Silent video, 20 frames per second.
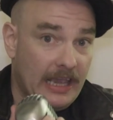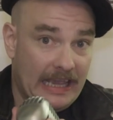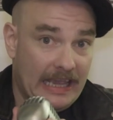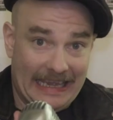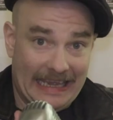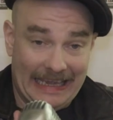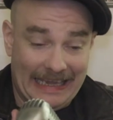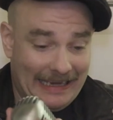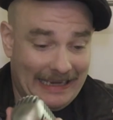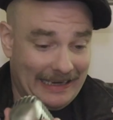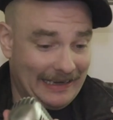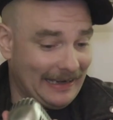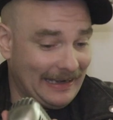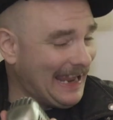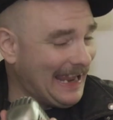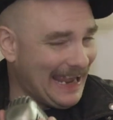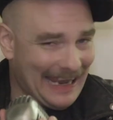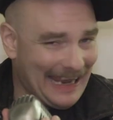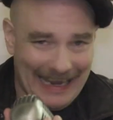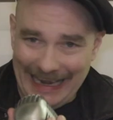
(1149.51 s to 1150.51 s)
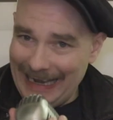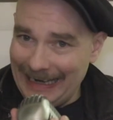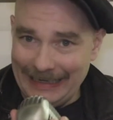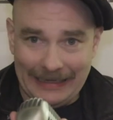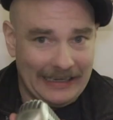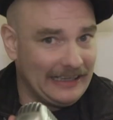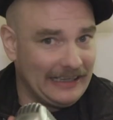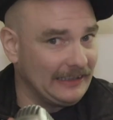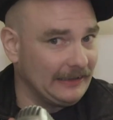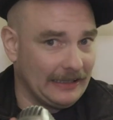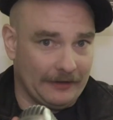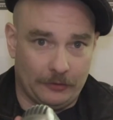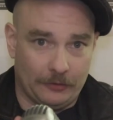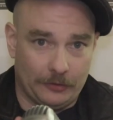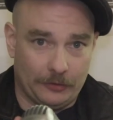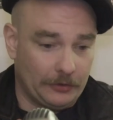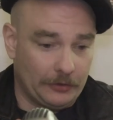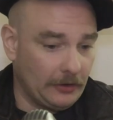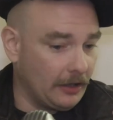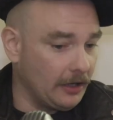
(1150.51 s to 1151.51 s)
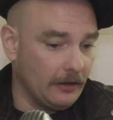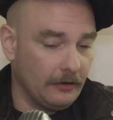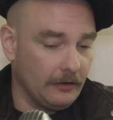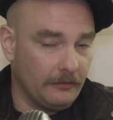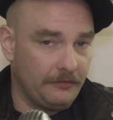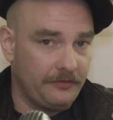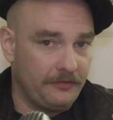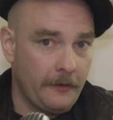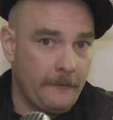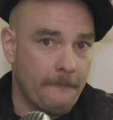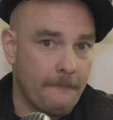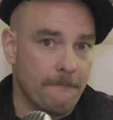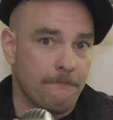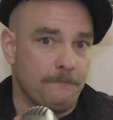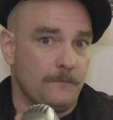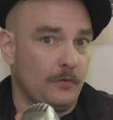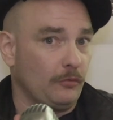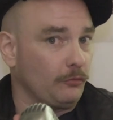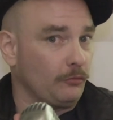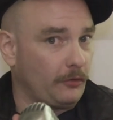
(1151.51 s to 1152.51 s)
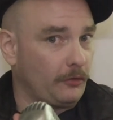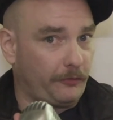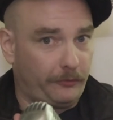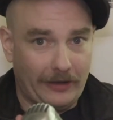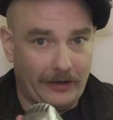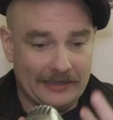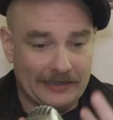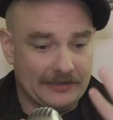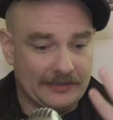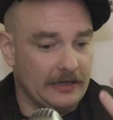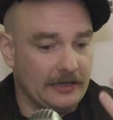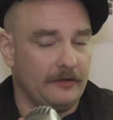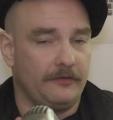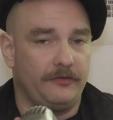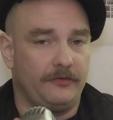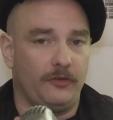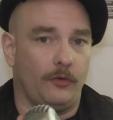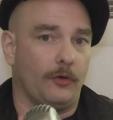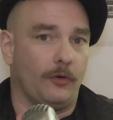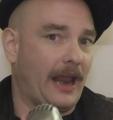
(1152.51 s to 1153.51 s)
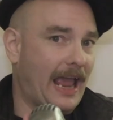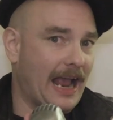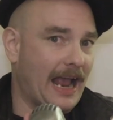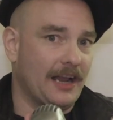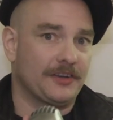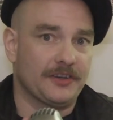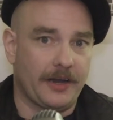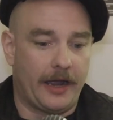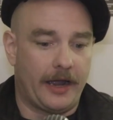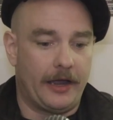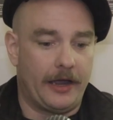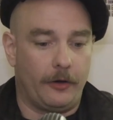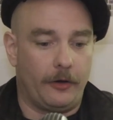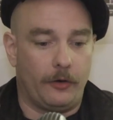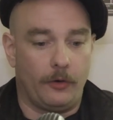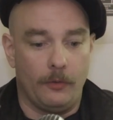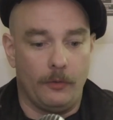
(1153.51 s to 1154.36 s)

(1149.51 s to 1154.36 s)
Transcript: in any level of reflexive or agile